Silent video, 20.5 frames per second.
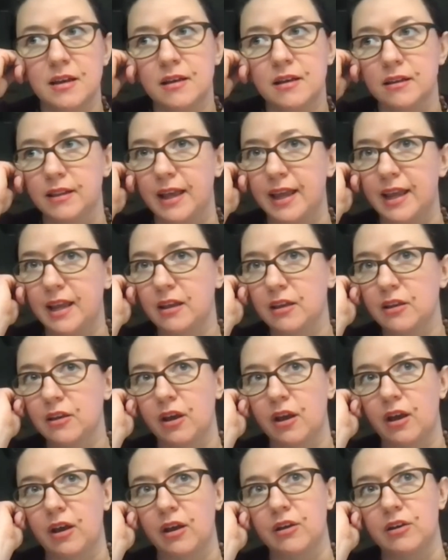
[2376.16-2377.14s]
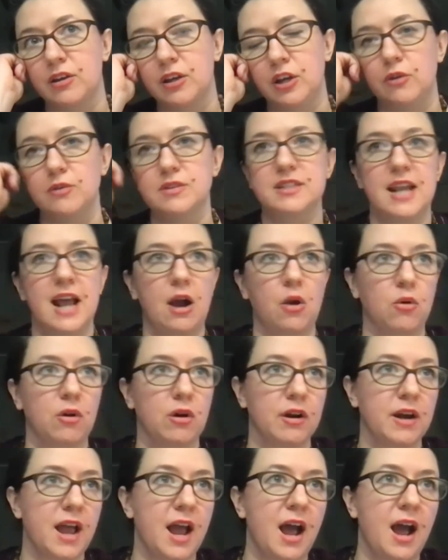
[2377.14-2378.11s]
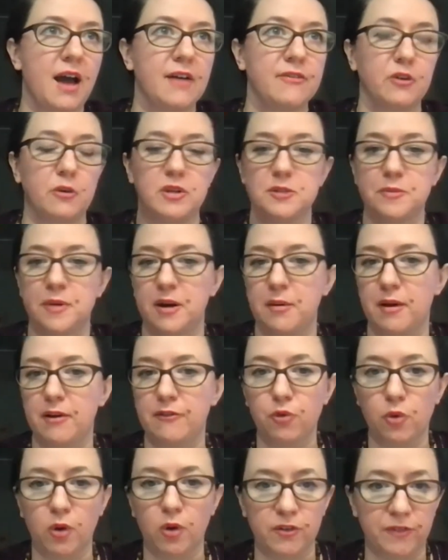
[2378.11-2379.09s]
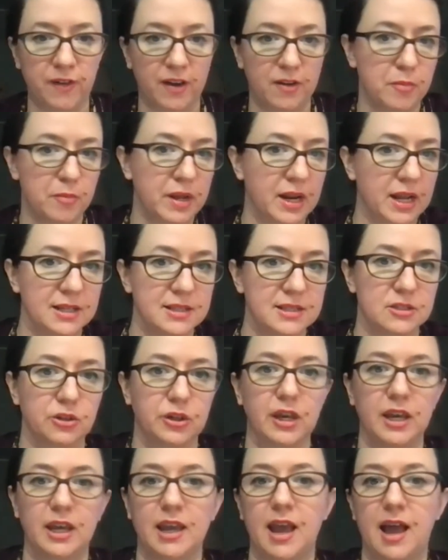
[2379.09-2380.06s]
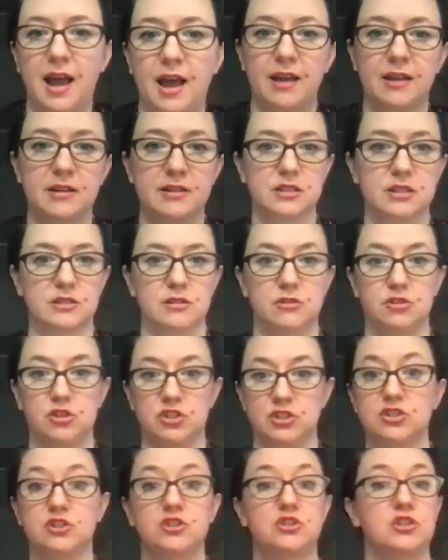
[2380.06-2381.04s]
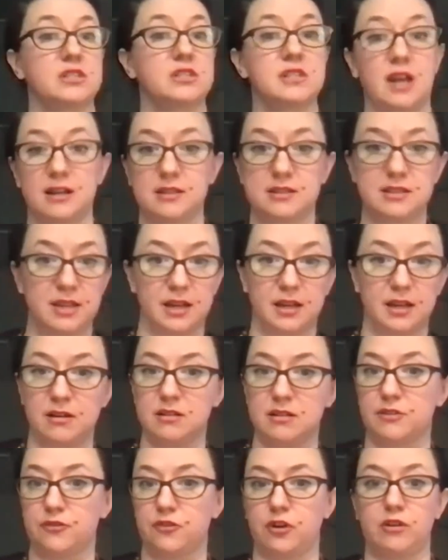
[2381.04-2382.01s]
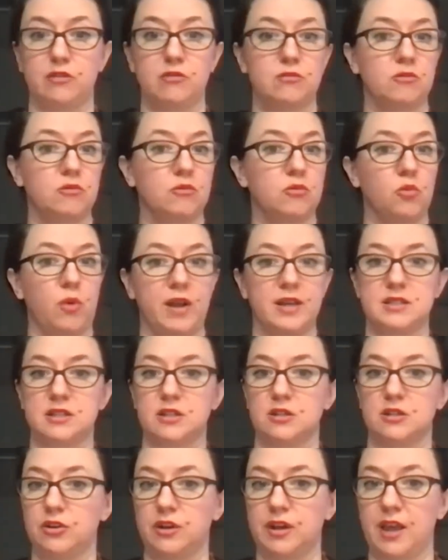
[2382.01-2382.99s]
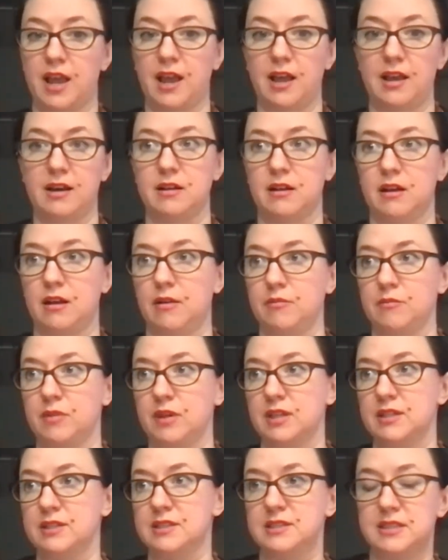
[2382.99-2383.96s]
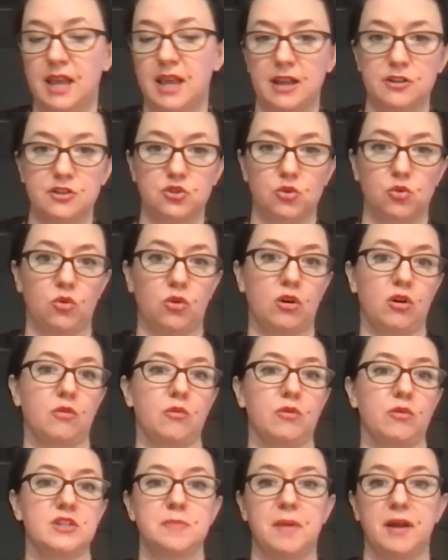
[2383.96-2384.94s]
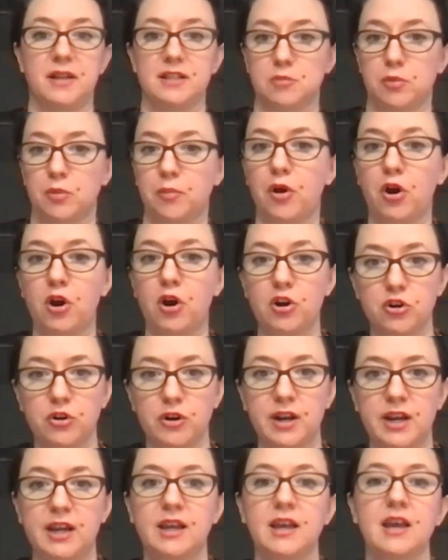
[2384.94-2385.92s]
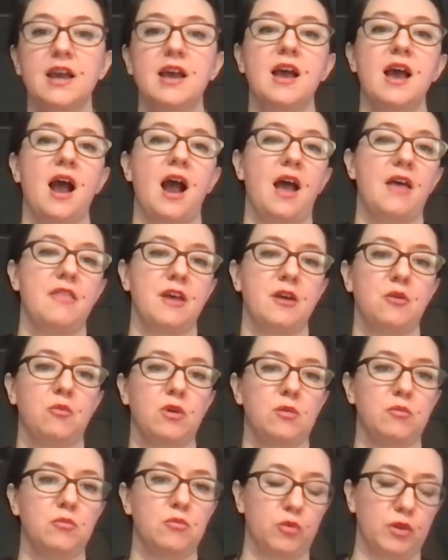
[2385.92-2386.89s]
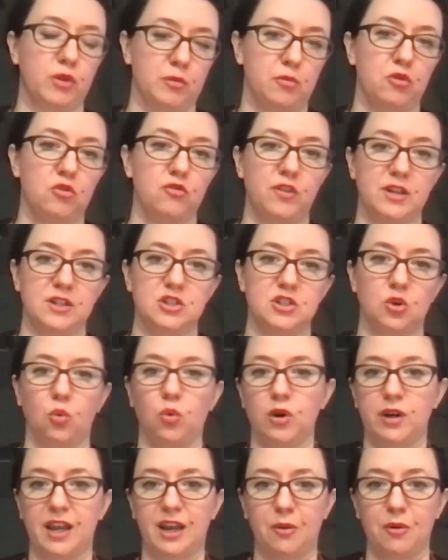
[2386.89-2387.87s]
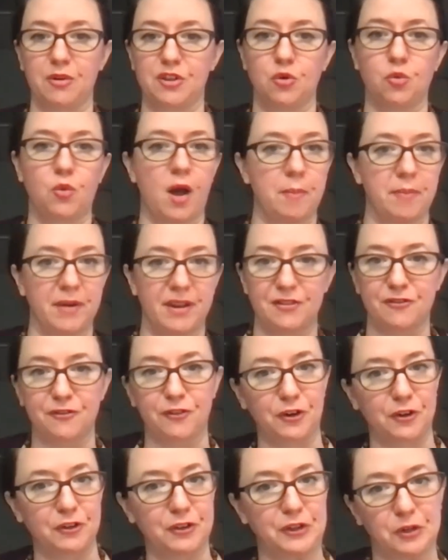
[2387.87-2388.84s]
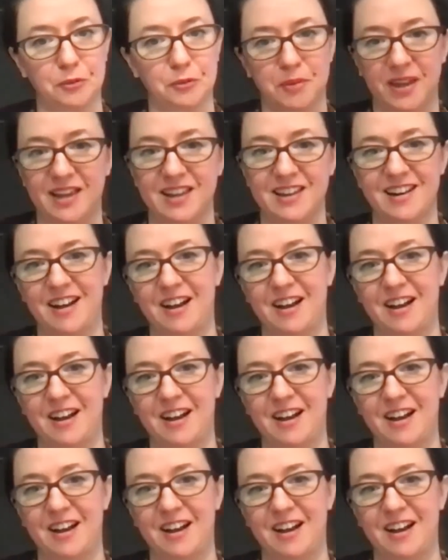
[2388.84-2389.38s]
it's an hour and a half, and we spend about 45 minutes looking at just discussing different ways to look at consent or responsible partnering. And then we would move into working with a weapon for a little bit.